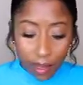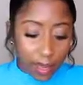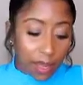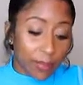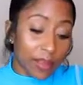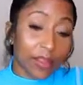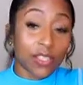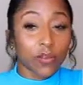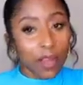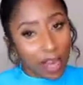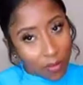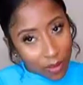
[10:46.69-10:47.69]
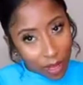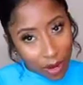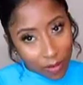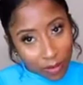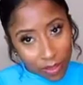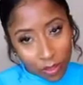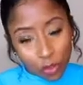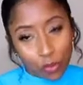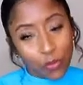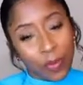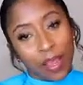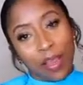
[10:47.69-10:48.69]
And then so here we are with the
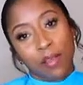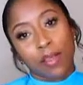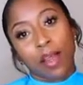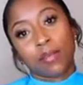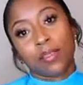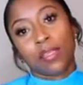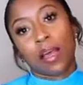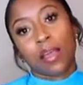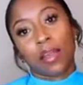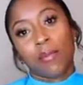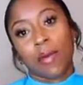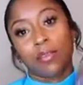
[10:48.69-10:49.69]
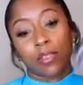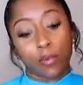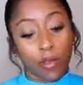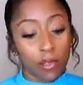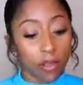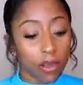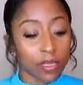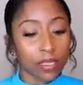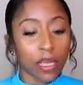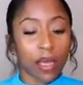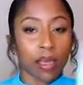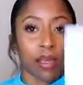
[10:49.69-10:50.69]
true pair that I was talking about. So on your
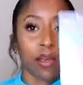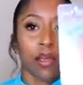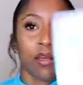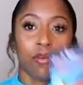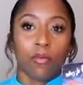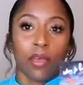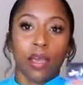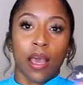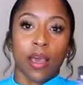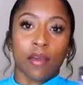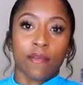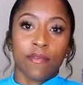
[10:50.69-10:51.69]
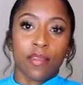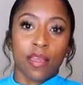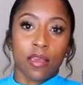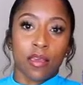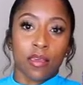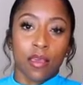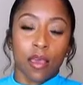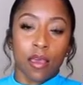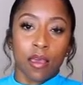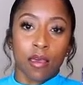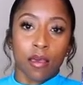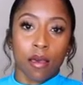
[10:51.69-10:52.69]
side, we have the
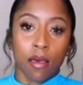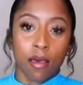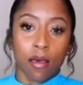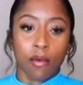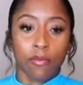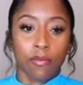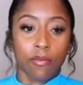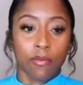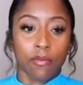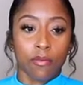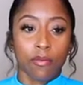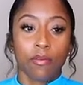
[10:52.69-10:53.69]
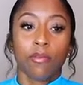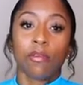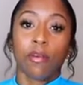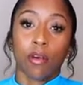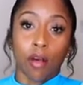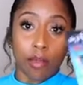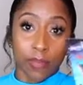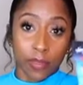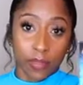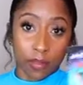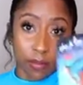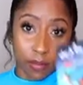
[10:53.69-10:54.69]
King of
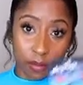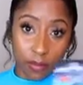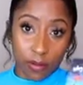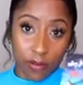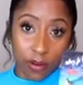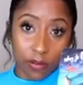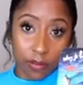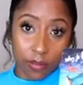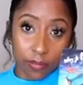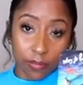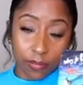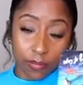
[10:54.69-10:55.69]
Cups reverse.